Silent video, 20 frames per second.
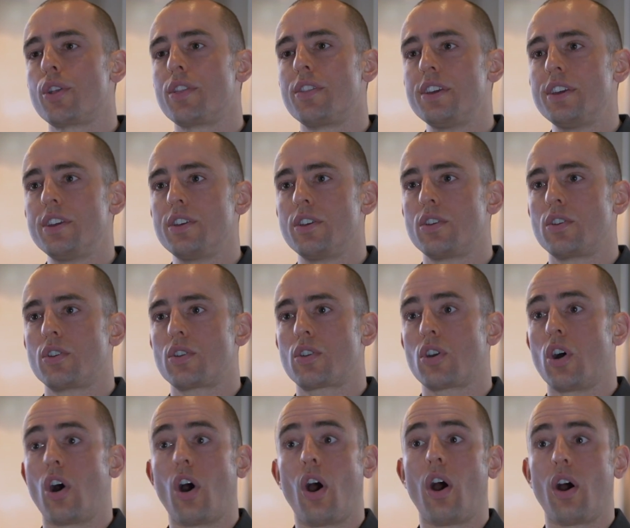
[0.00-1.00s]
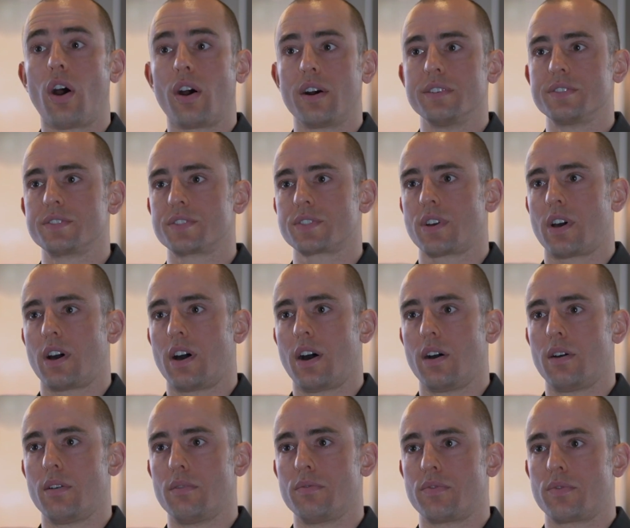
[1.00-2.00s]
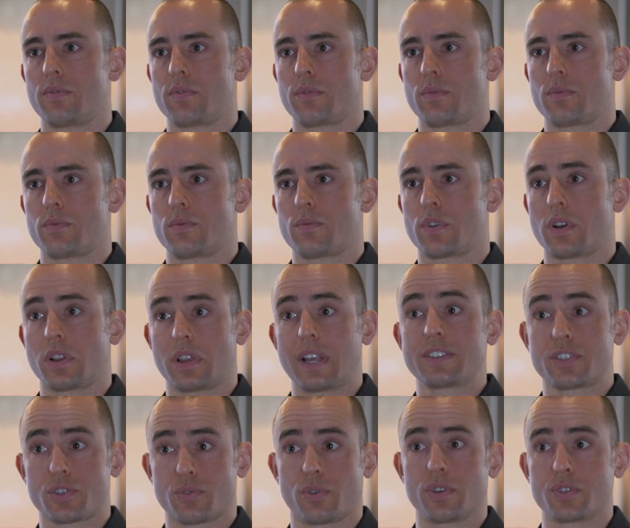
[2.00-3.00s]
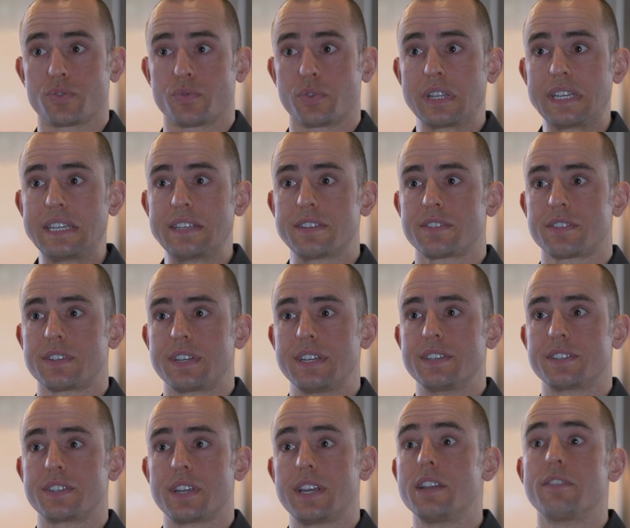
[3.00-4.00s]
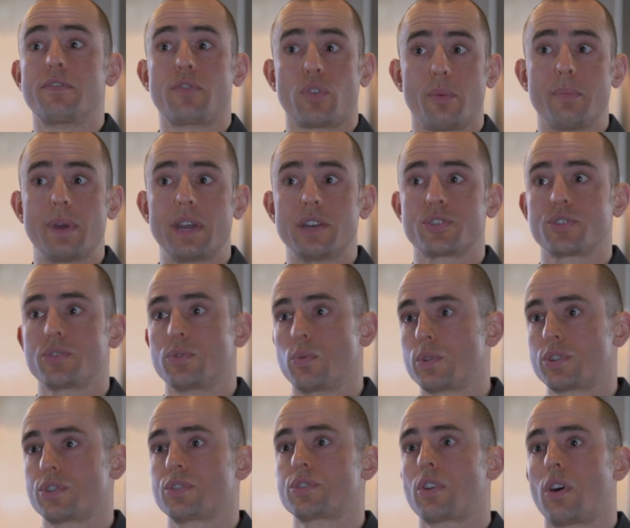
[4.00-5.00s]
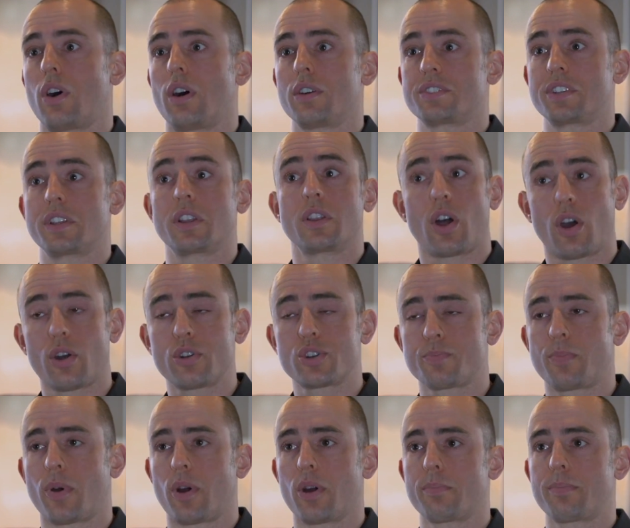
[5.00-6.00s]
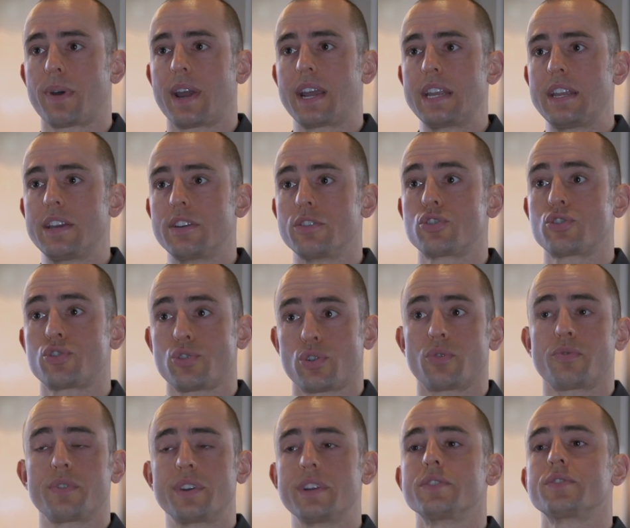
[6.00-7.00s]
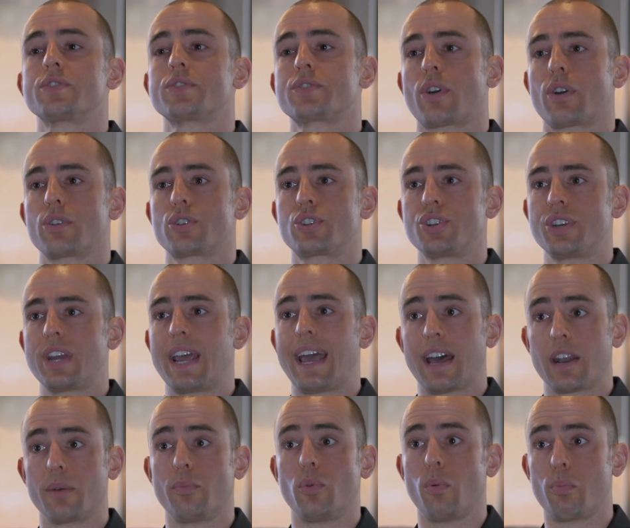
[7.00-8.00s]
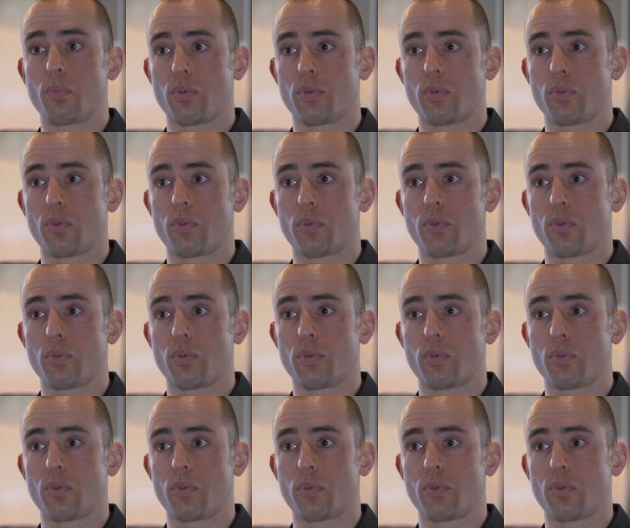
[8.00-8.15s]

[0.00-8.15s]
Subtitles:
The cause of cholesterol's release is inflammation, which is caused in large part by eating sugary and starchy edible